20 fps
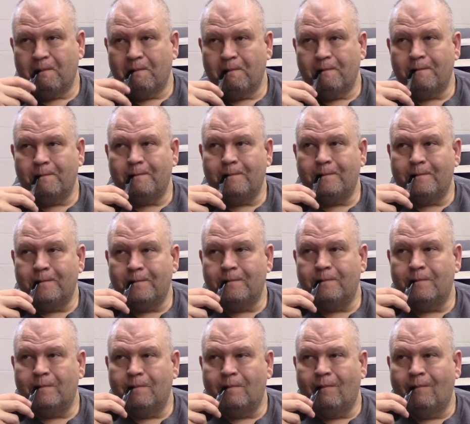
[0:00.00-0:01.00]

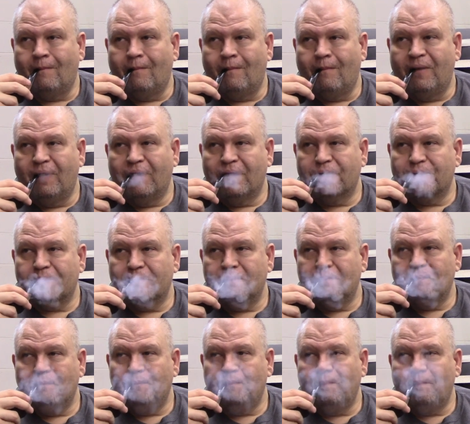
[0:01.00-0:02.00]

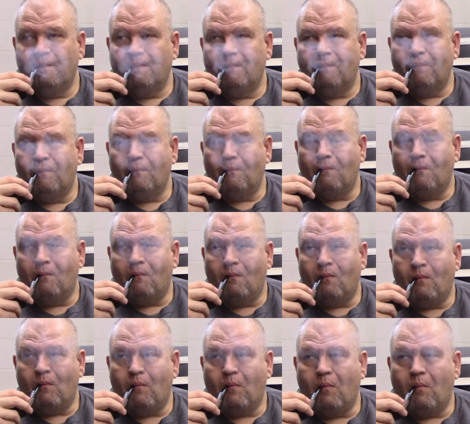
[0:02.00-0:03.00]

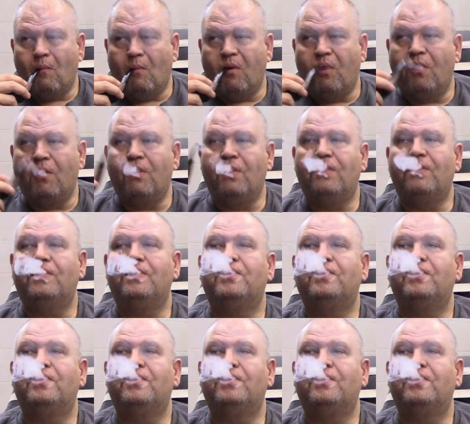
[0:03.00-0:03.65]
(silence)